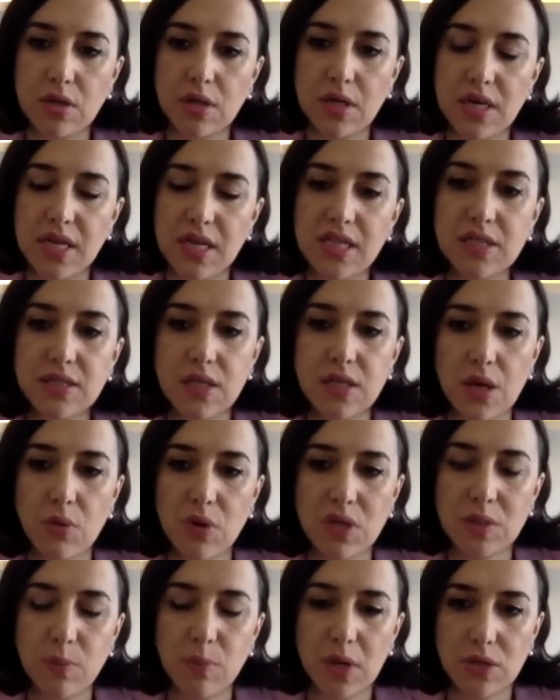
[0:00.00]
in history
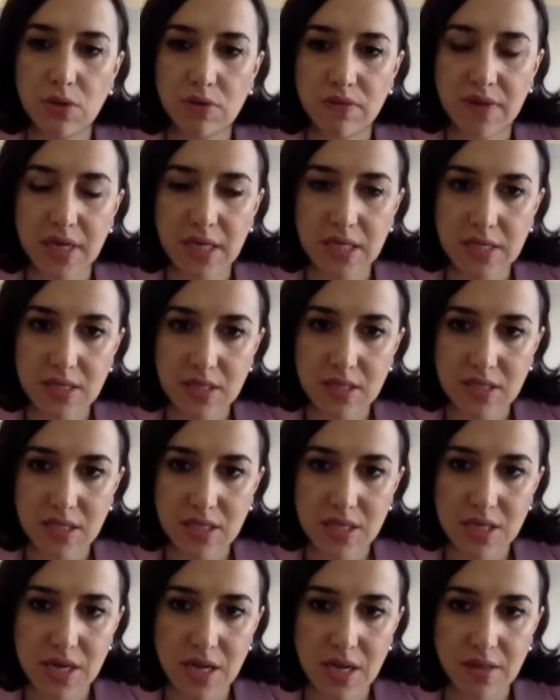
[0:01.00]
was part of Greater
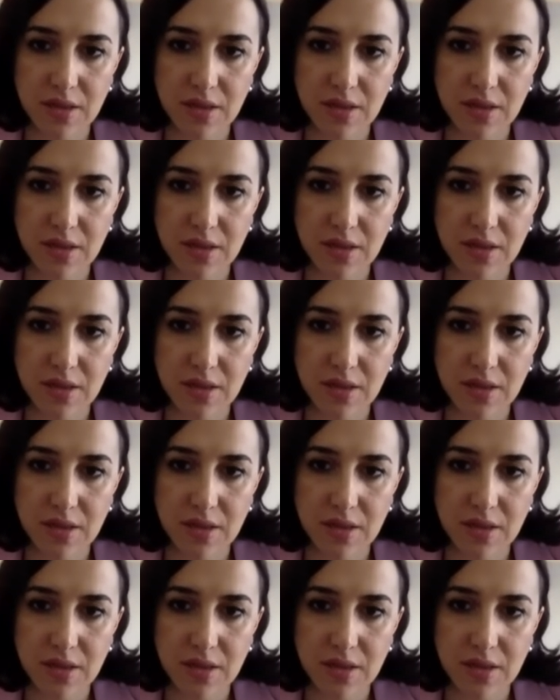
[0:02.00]
Syria,